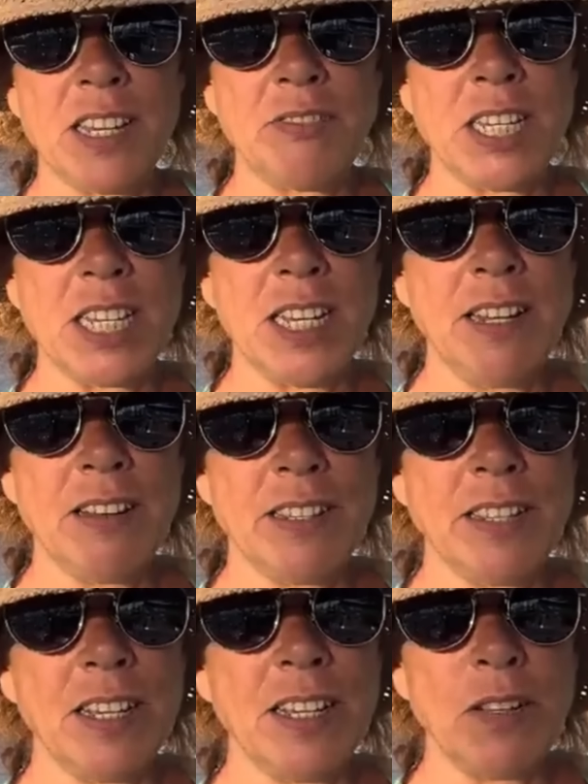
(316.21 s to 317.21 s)
17, I
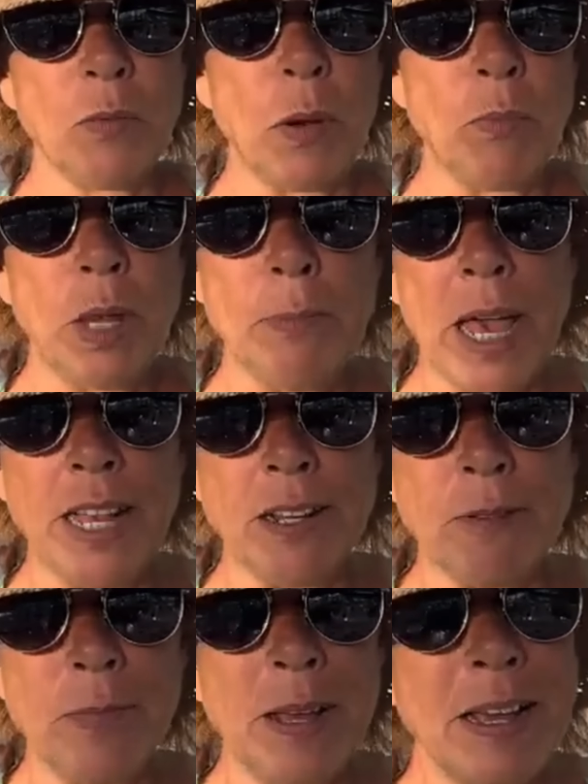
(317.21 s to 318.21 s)
think, when we met
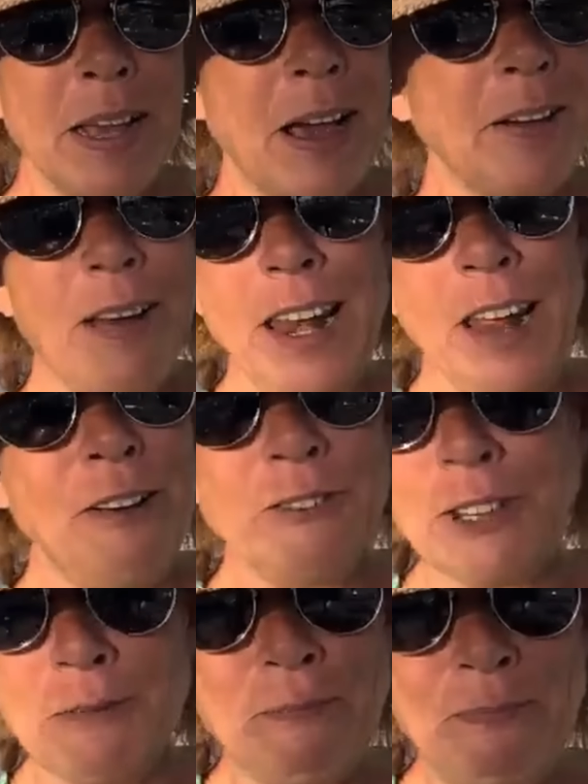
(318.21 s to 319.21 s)
them, and I
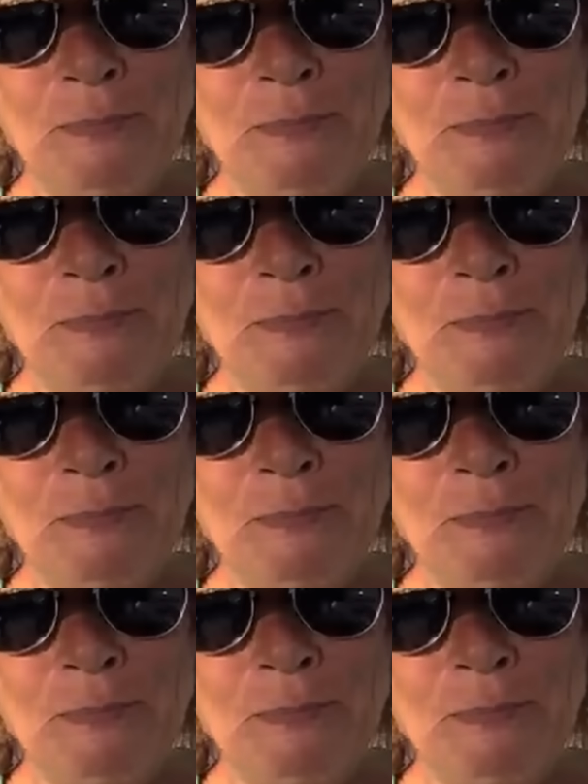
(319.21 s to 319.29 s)
loved them,